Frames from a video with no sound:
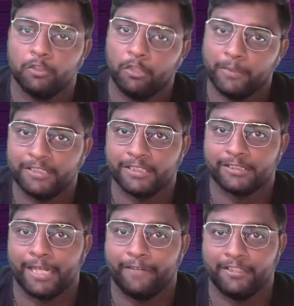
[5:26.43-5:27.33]
You will be
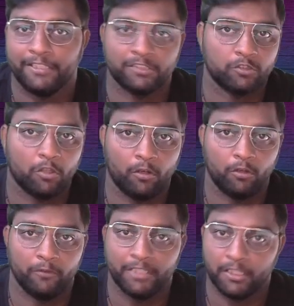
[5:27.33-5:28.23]
just having yes or
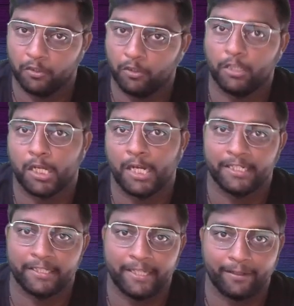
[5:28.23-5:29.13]
no, whether you got
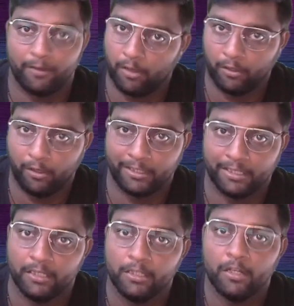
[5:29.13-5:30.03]
heart attack or not,